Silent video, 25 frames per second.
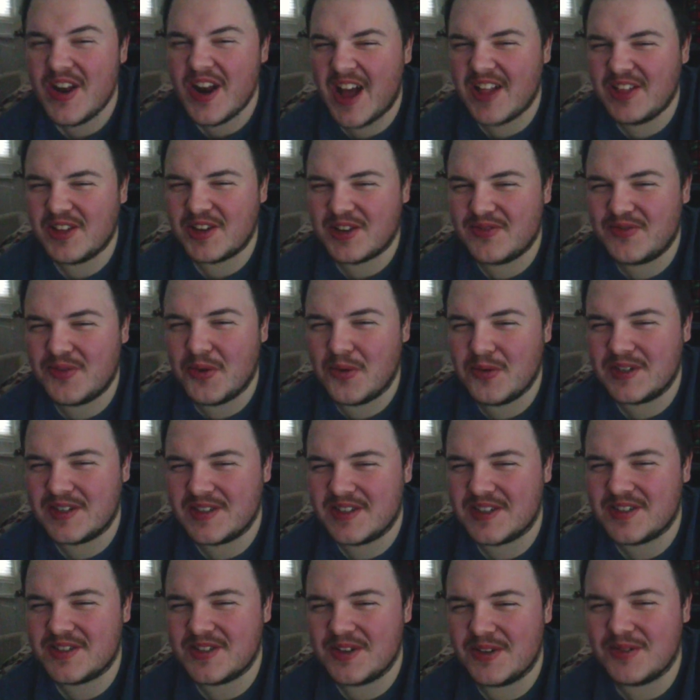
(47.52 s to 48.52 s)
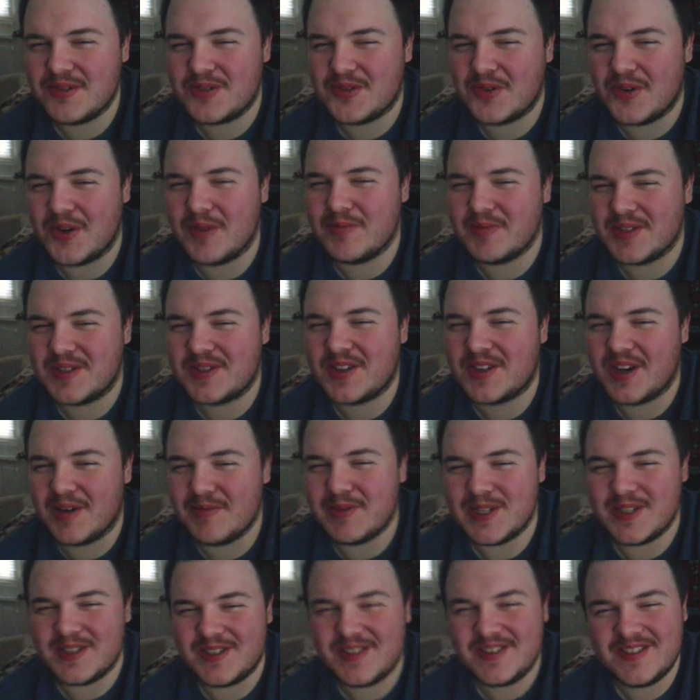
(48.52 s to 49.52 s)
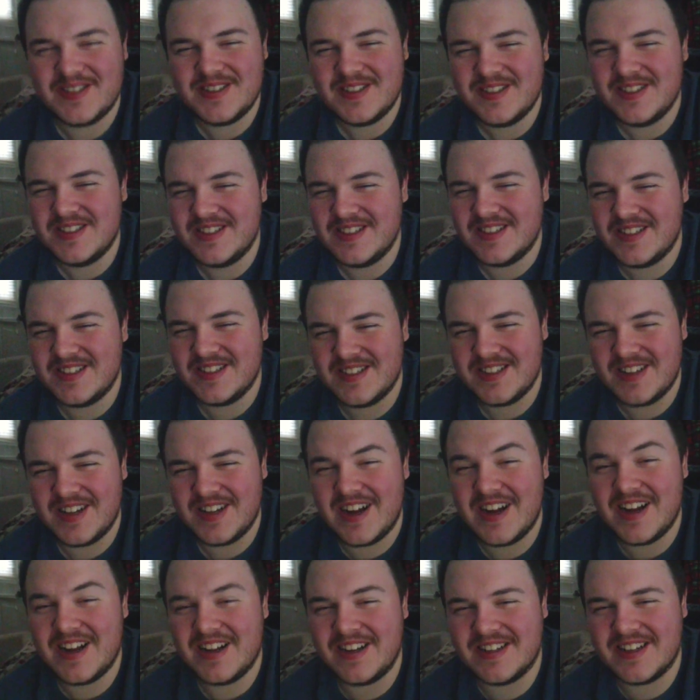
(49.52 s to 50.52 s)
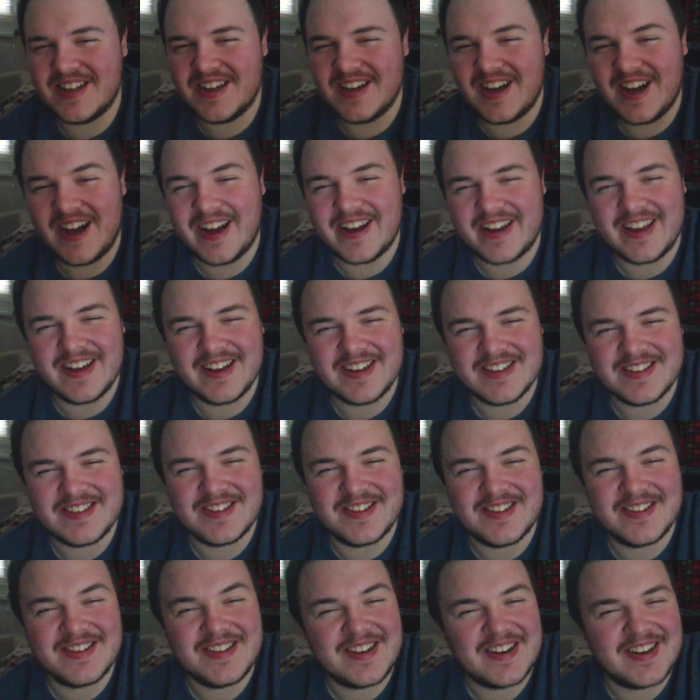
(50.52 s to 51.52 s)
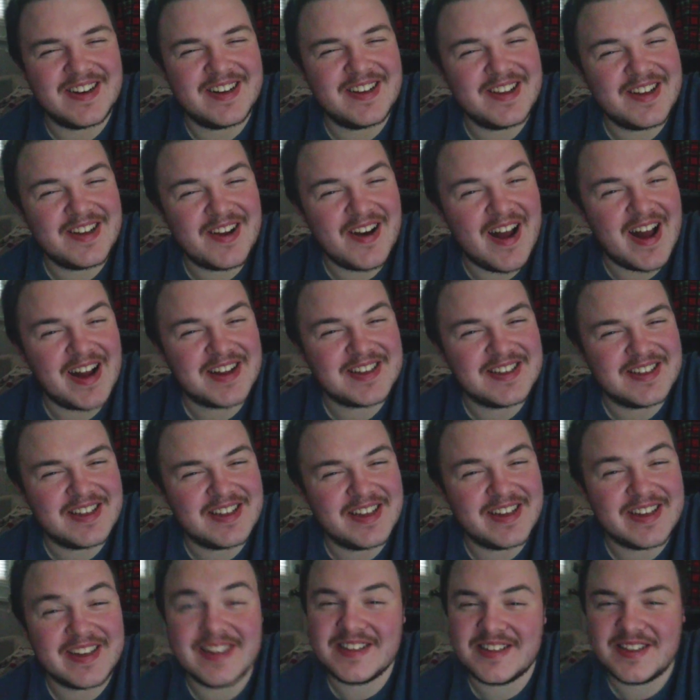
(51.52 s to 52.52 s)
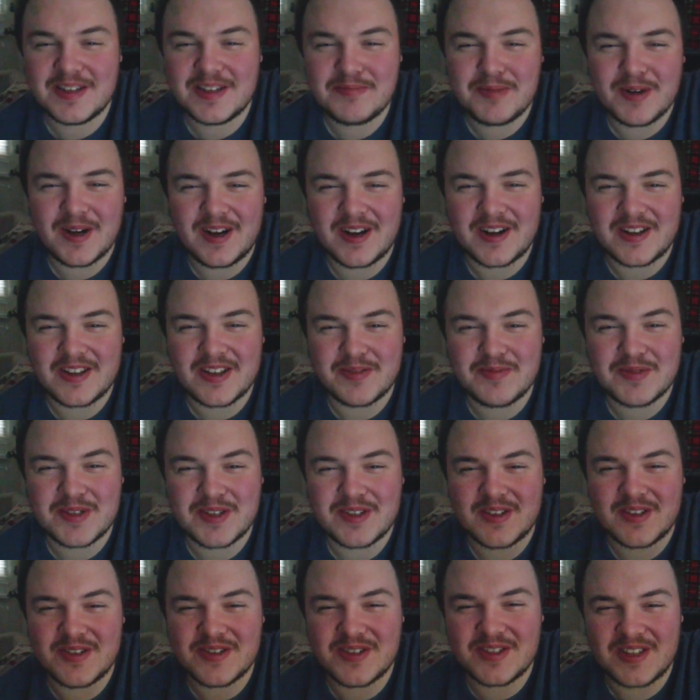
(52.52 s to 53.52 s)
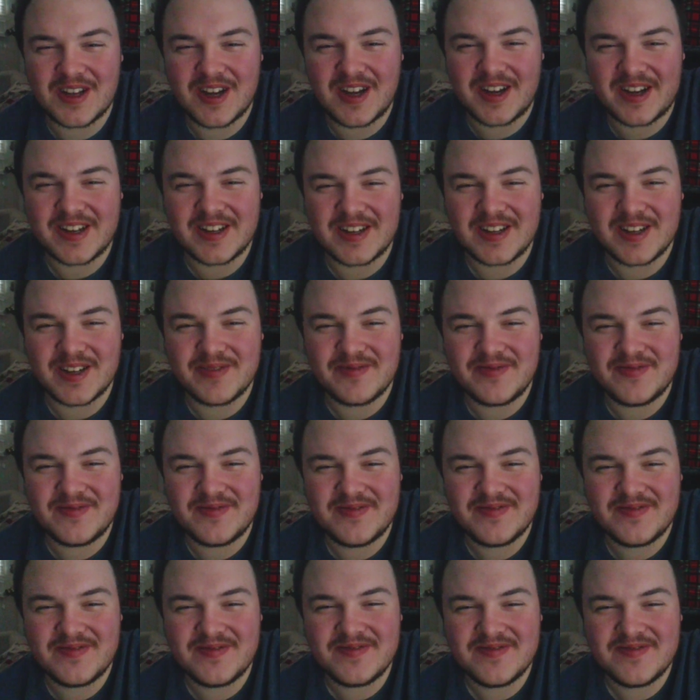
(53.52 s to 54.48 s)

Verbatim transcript: they're not looking forward to the snowstorm that's coming. And I guess they're acting like it's the apocalypse, so they're stocking up.